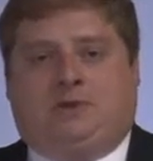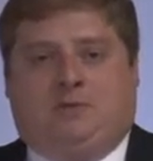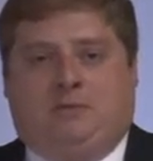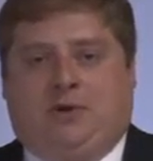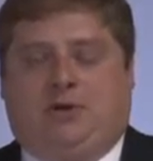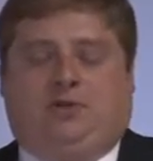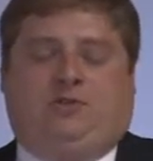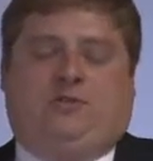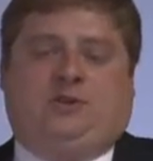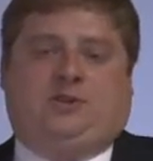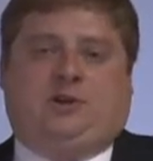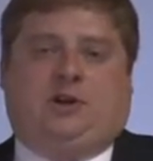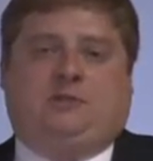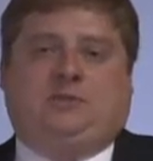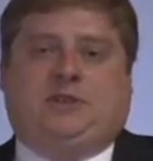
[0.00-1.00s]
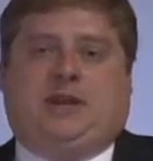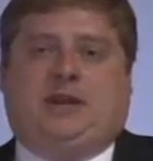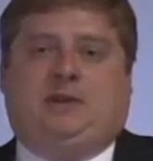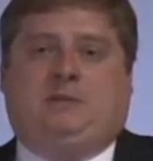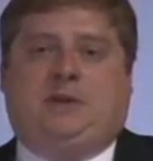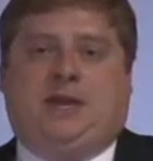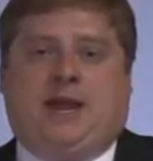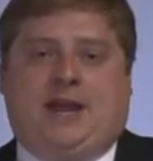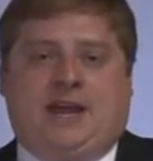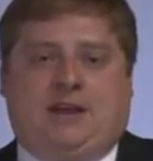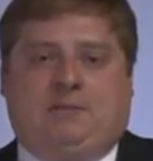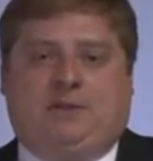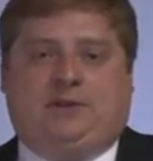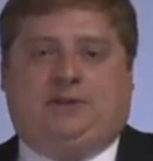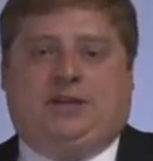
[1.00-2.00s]
and both of his arms had to be
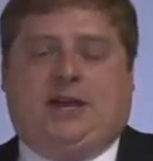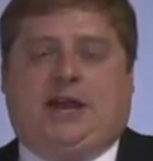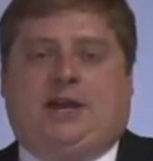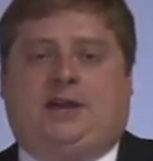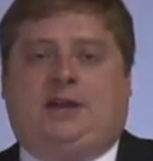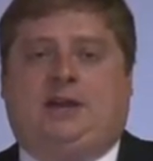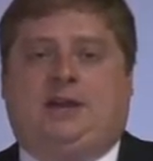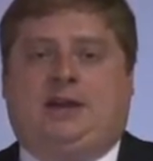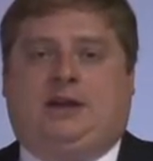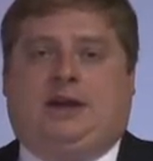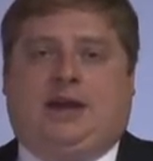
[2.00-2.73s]
amputated.